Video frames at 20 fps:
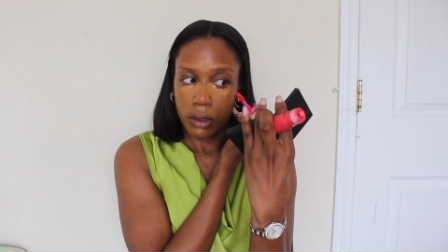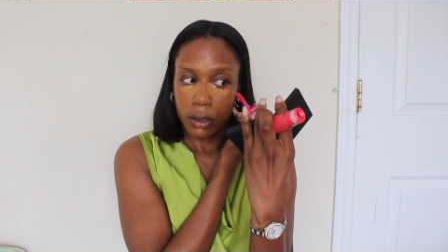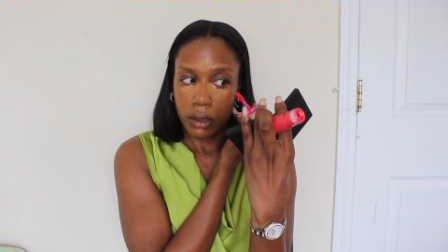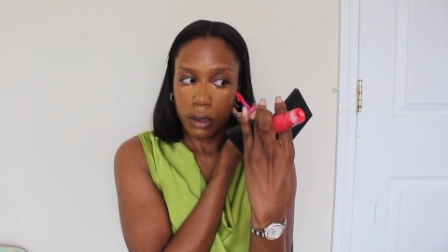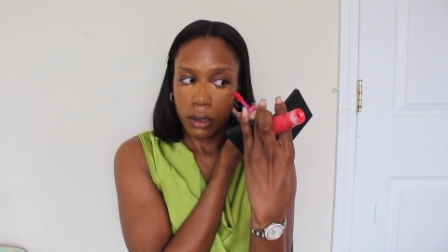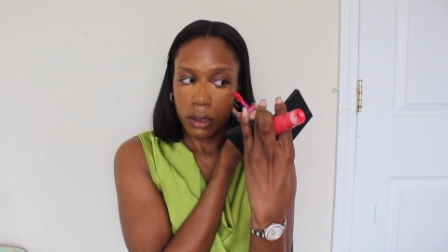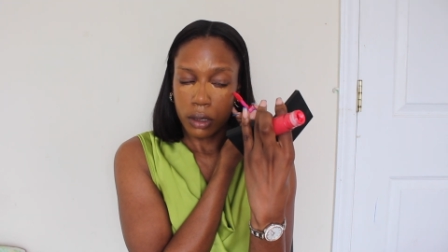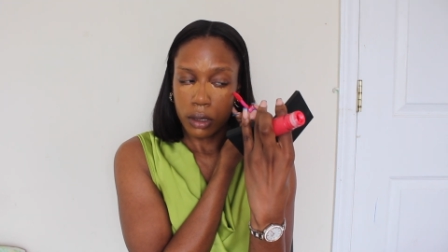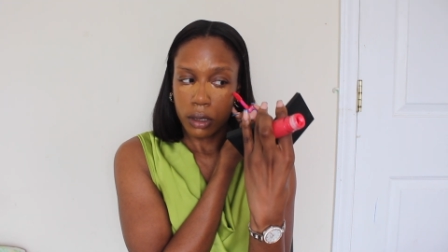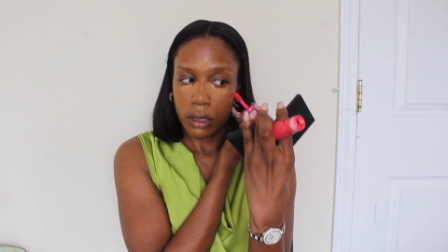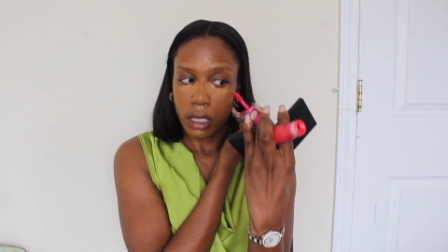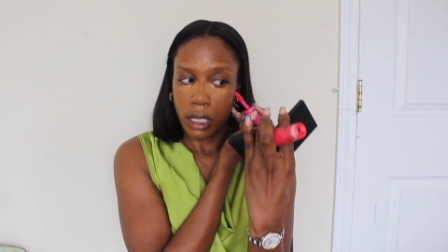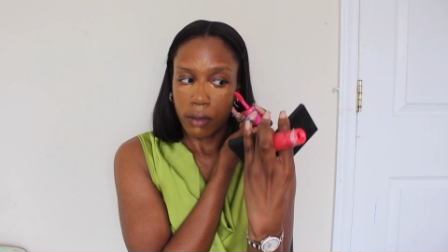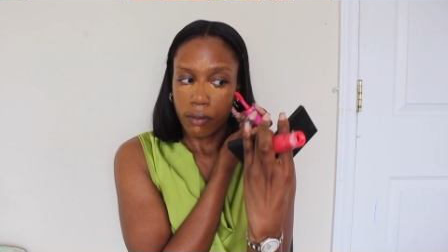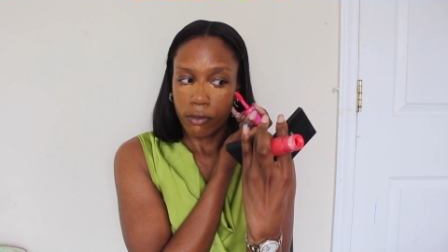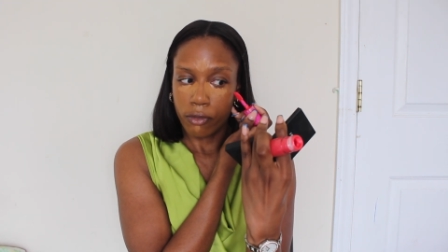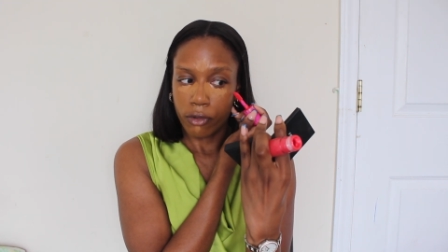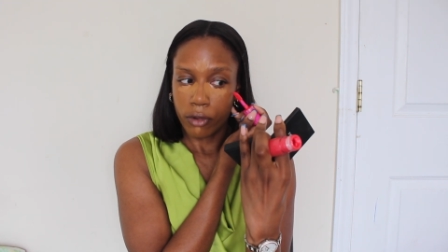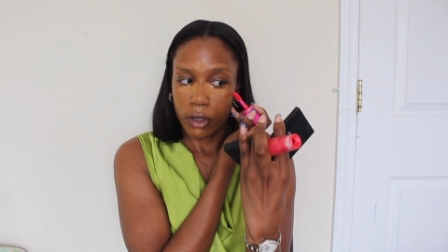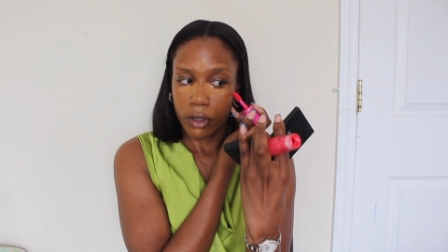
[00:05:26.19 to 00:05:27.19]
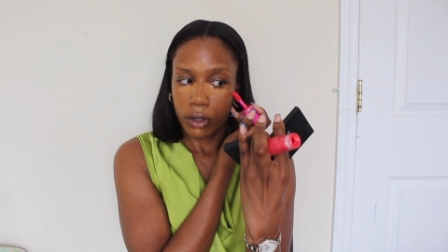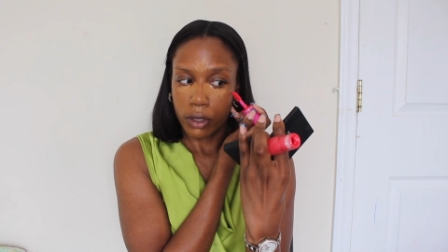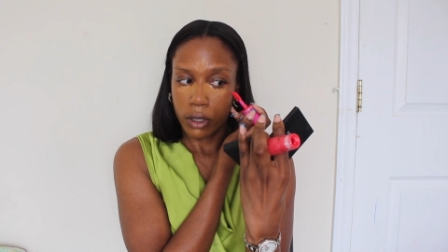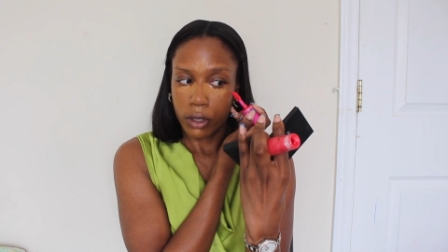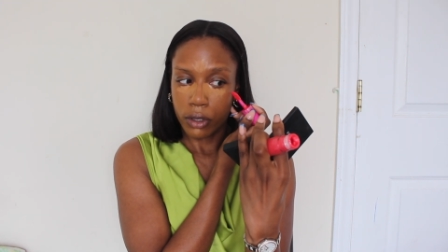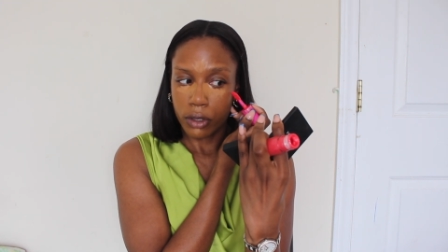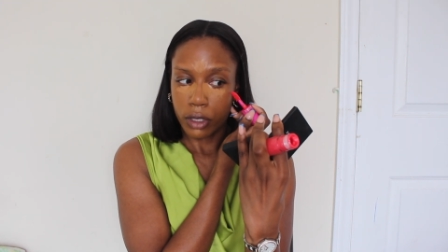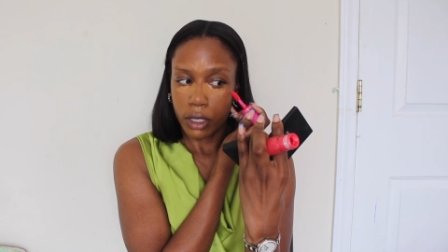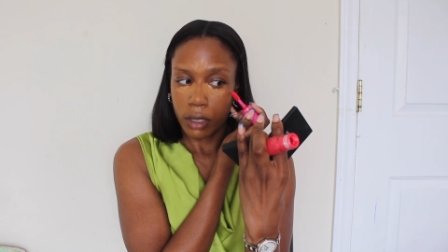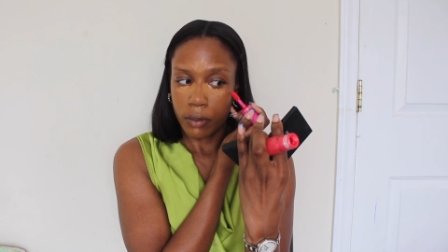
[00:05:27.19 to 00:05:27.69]
And the same on the
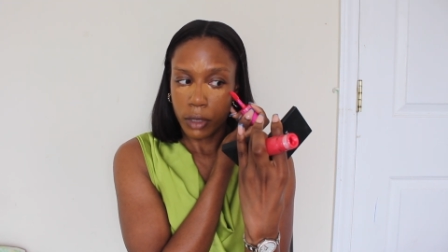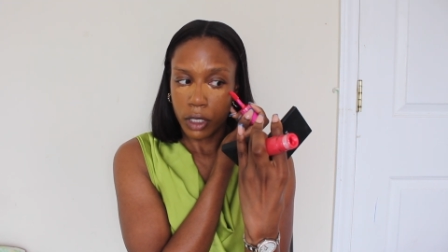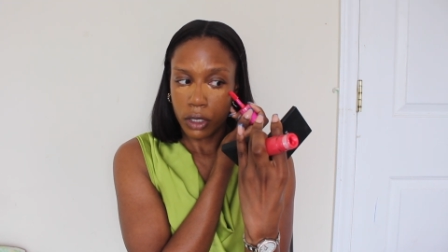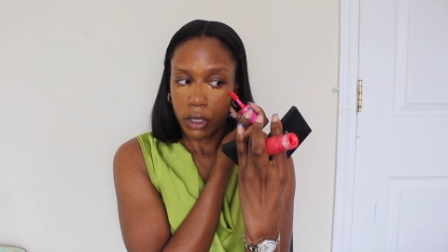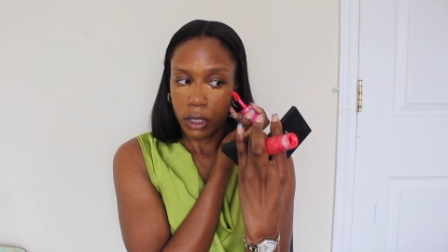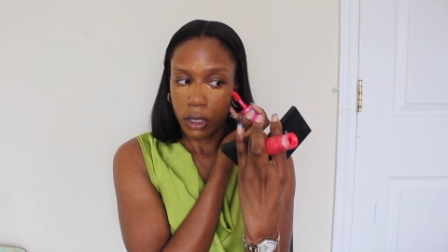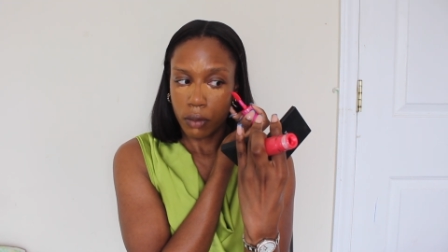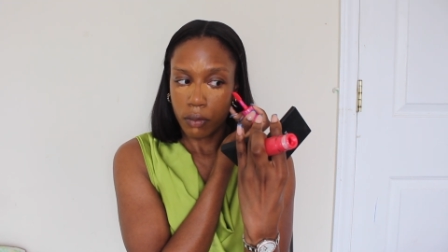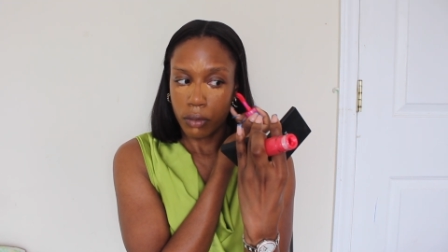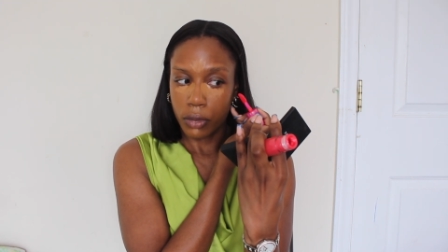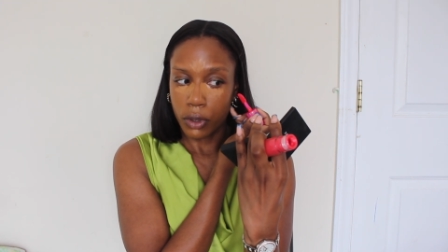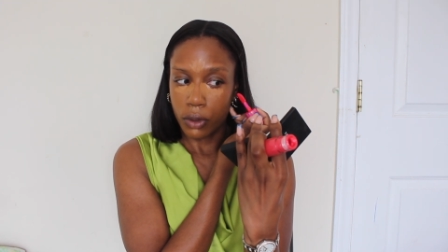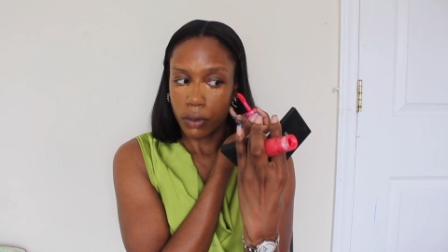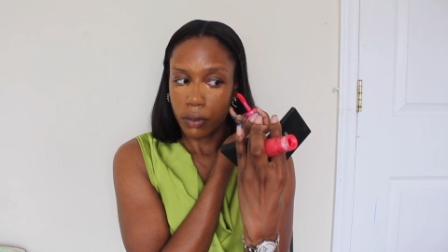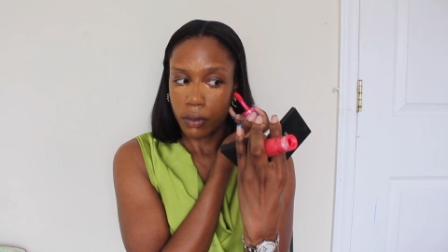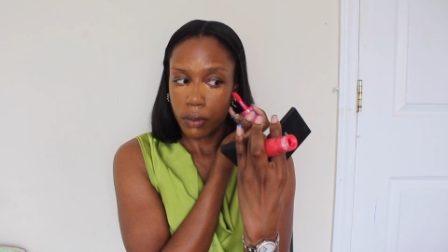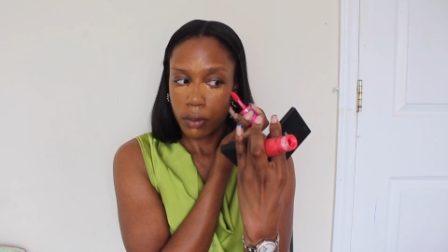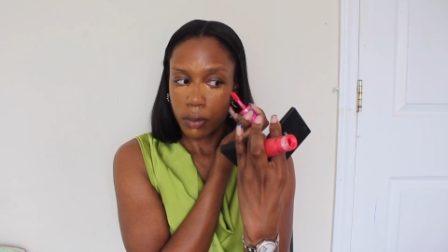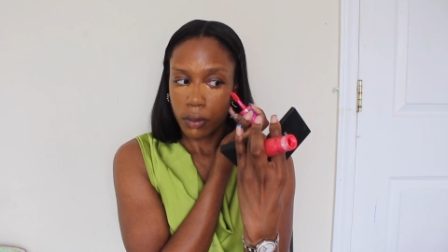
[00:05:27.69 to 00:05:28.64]
other side of my cheek. Boom.